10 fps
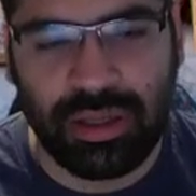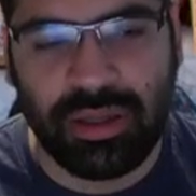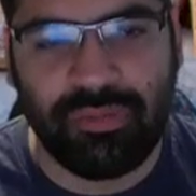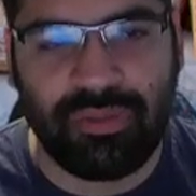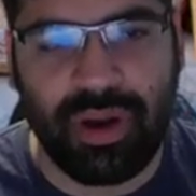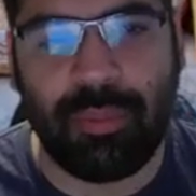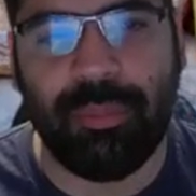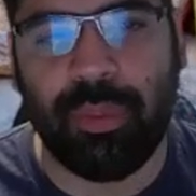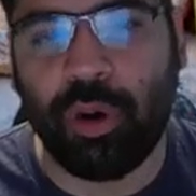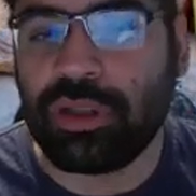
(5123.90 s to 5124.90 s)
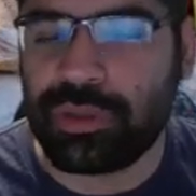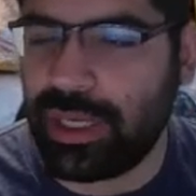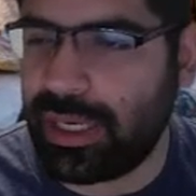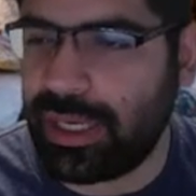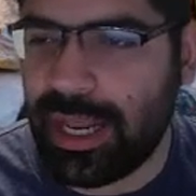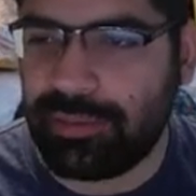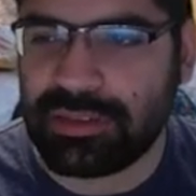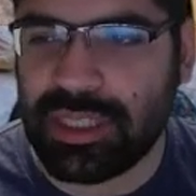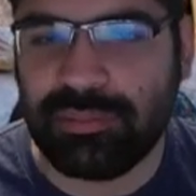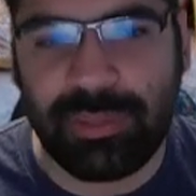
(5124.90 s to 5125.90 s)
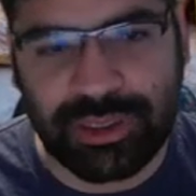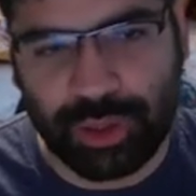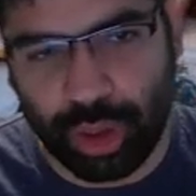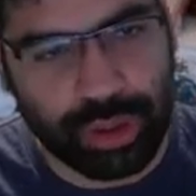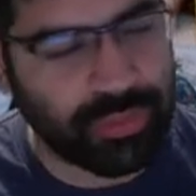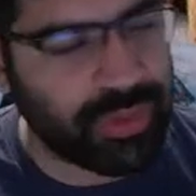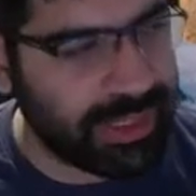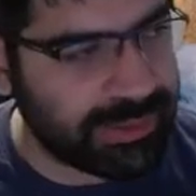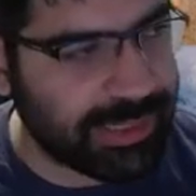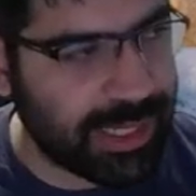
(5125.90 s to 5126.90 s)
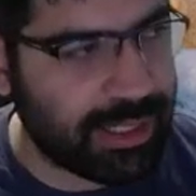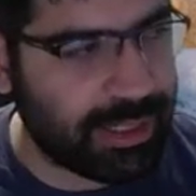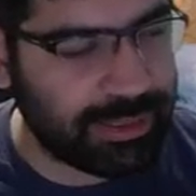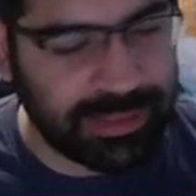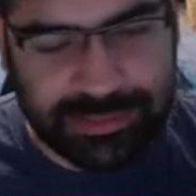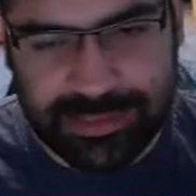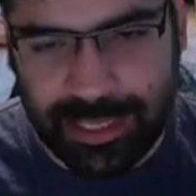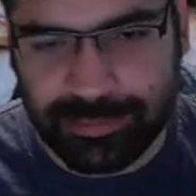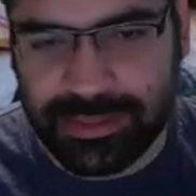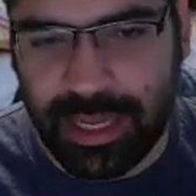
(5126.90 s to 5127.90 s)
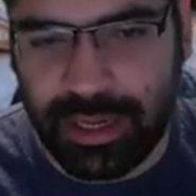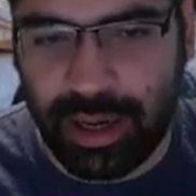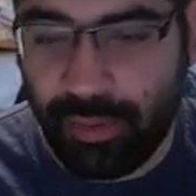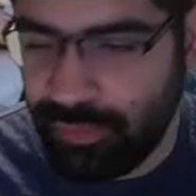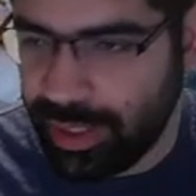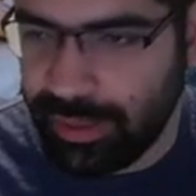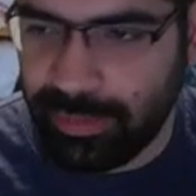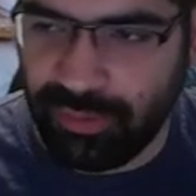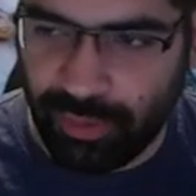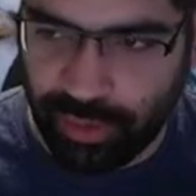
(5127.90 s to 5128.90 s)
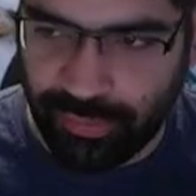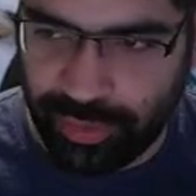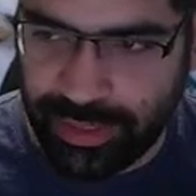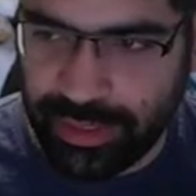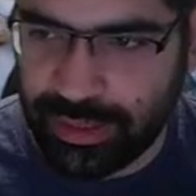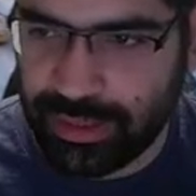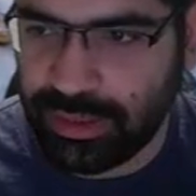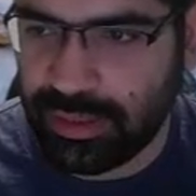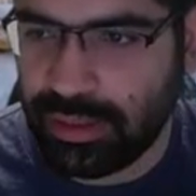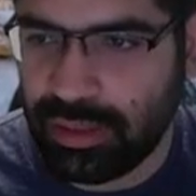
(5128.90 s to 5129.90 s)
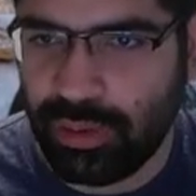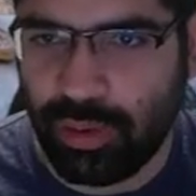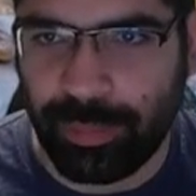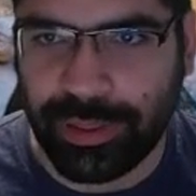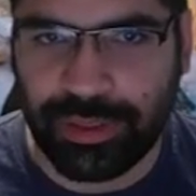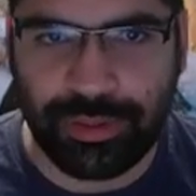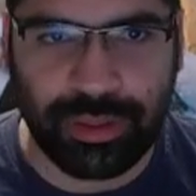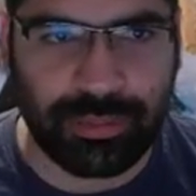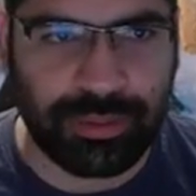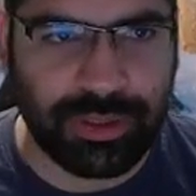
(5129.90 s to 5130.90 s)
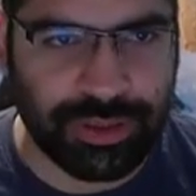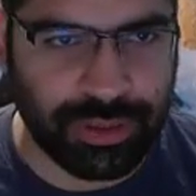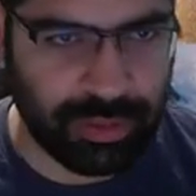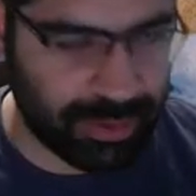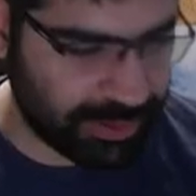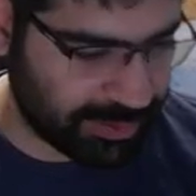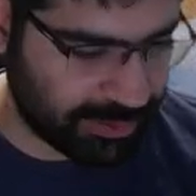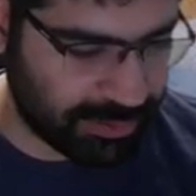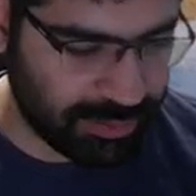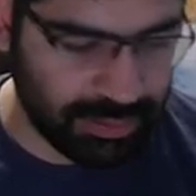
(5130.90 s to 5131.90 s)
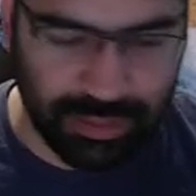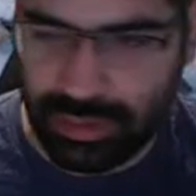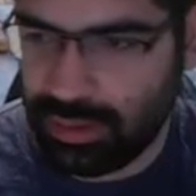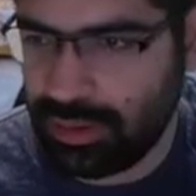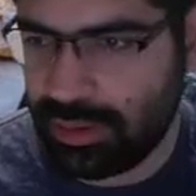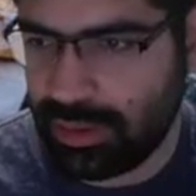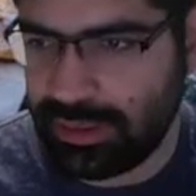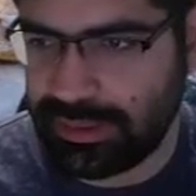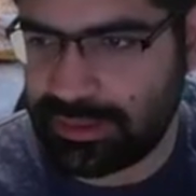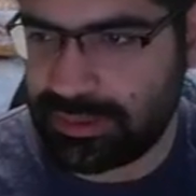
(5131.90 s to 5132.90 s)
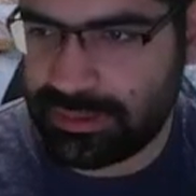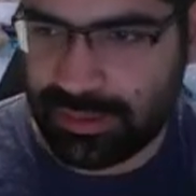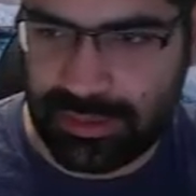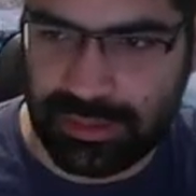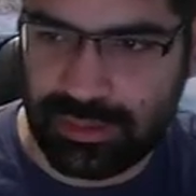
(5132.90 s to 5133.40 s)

from Port Swinger Labs, and majority of these labs are available for free. Open YouTube. Sure, boss. I'll just send.